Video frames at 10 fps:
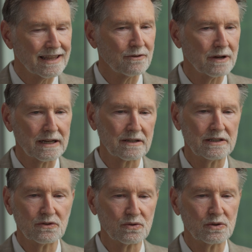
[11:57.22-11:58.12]

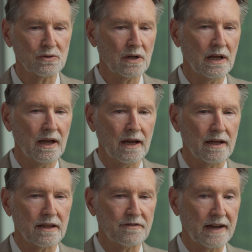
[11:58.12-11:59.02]
theoretically true.
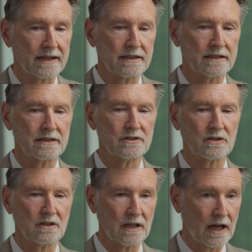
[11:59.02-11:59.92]
The fact that there's
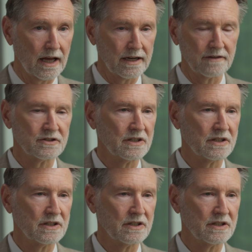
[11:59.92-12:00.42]
a lot of